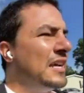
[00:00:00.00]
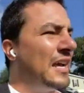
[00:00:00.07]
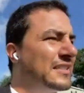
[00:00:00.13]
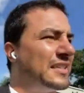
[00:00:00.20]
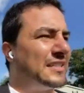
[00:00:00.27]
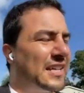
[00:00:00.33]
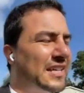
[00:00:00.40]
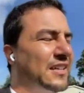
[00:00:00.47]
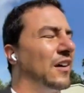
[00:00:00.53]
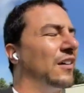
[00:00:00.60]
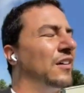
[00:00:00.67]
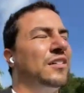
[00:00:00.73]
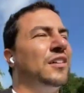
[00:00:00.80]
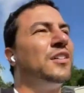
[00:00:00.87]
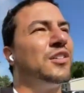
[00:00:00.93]
And Ted's like,
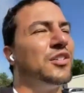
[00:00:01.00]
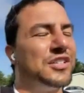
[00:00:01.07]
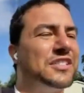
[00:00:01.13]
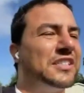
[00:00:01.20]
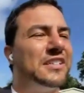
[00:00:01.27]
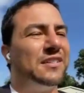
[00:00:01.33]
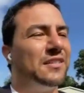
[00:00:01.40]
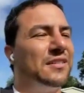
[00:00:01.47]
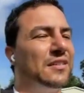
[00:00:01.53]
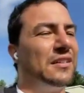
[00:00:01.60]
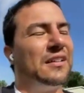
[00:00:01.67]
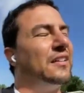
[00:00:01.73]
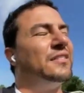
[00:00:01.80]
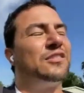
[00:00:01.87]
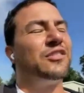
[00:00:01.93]
Christy
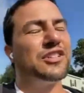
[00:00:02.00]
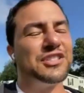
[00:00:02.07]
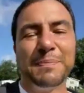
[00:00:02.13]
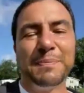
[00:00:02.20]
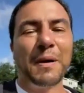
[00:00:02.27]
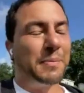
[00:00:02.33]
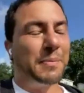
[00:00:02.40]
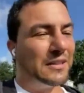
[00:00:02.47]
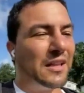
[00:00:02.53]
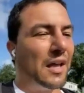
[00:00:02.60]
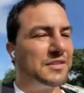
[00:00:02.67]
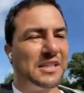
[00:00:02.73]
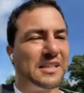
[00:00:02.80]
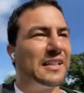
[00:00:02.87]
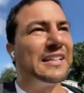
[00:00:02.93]
probably
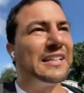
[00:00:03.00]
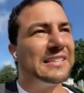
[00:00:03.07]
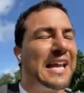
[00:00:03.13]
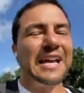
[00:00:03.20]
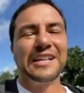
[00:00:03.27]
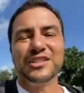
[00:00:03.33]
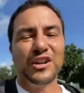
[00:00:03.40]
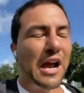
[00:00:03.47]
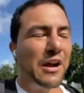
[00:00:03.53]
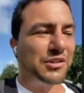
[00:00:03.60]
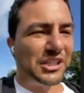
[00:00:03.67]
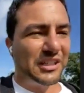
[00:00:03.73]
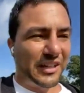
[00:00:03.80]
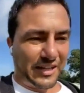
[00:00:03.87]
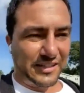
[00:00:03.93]
loves it. Like, ask her how
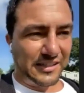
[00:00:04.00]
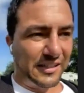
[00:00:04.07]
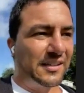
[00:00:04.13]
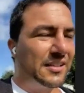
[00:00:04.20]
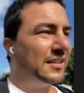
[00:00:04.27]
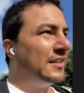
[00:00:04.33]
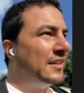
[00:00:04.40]
she liked it.